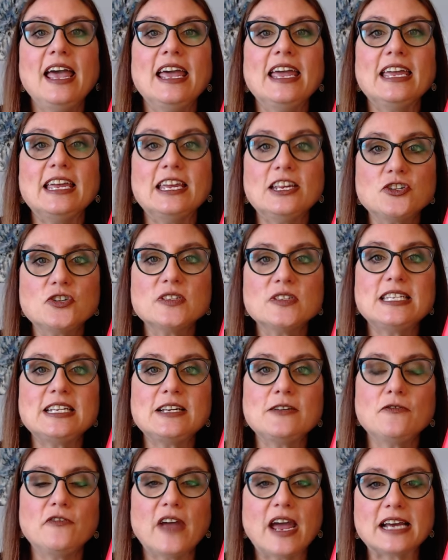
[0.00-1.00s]

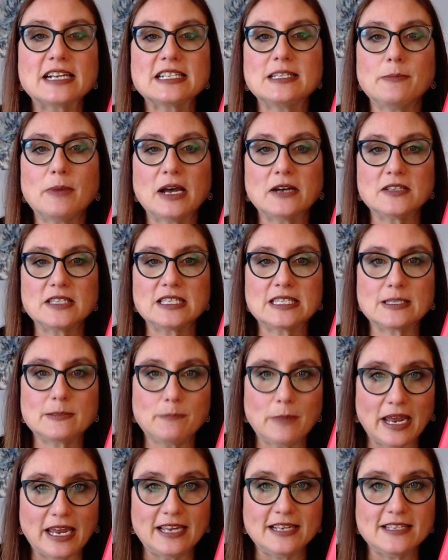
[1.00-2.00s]
Interesting Facts About
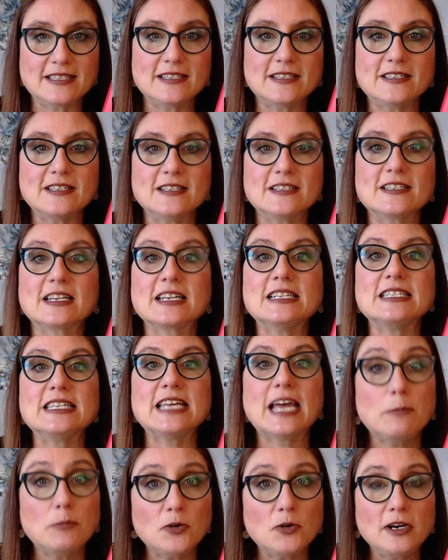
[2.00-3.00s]
Space. This is a
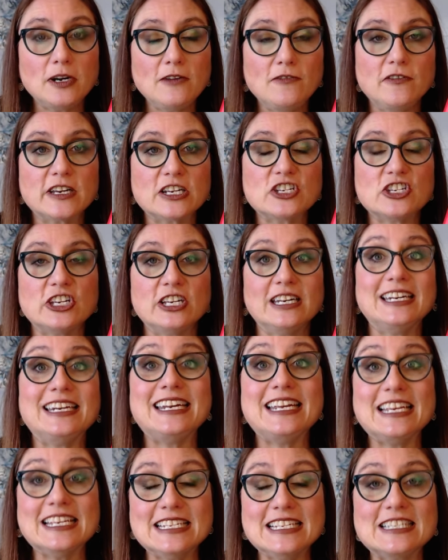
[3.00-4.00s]
contemporary fiction. It
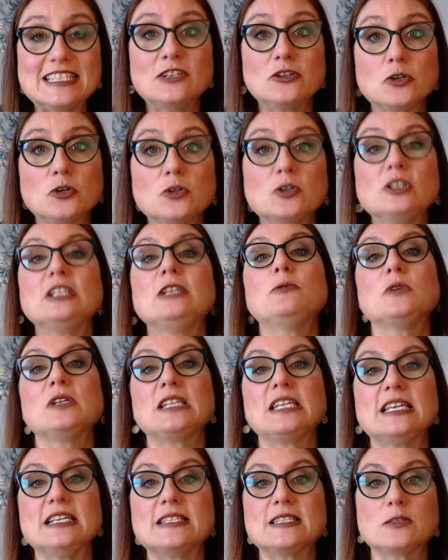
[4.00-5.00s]
is an early
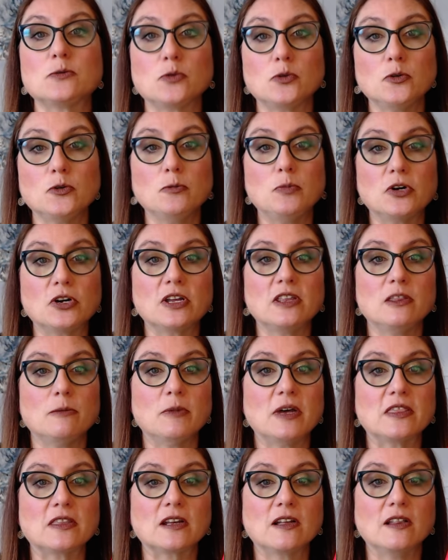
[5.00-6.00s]
release through Book of the
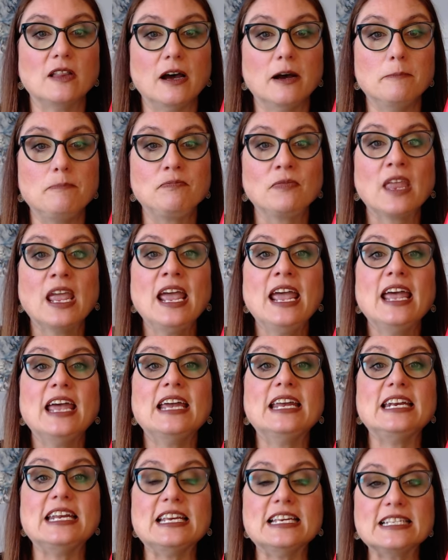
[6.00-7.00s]
Month Club.
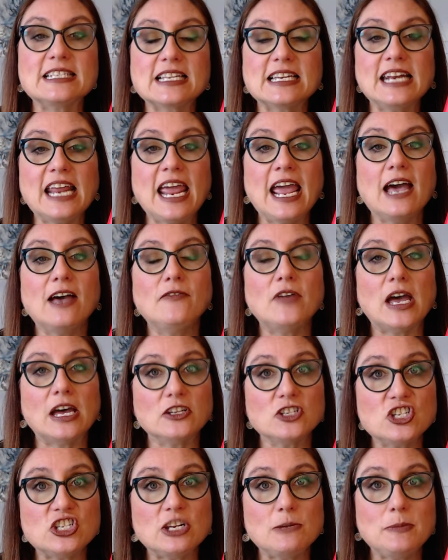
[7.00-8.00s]
It is going to have
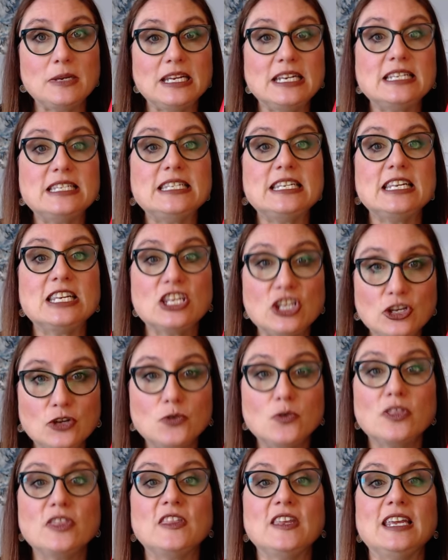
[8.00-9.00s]
L G B T
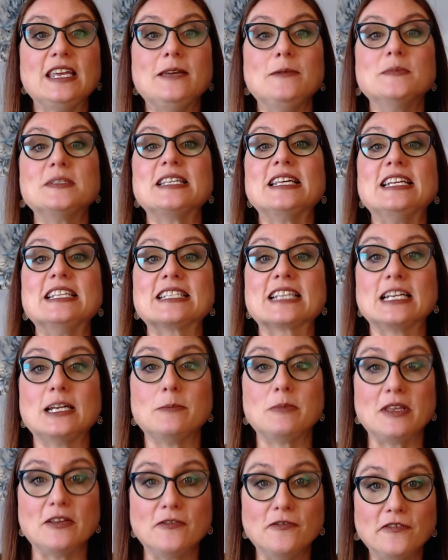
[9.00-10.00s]
Q themes. It is going to
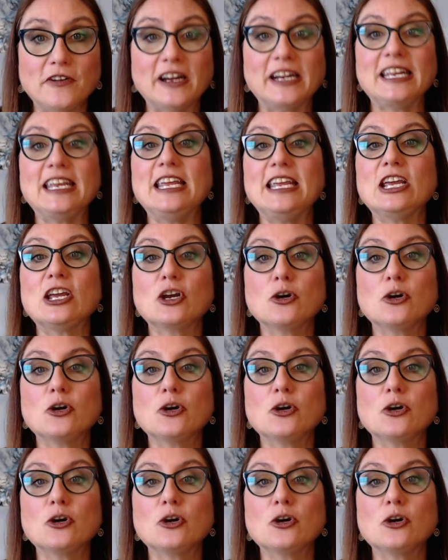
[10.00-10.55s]
be funny,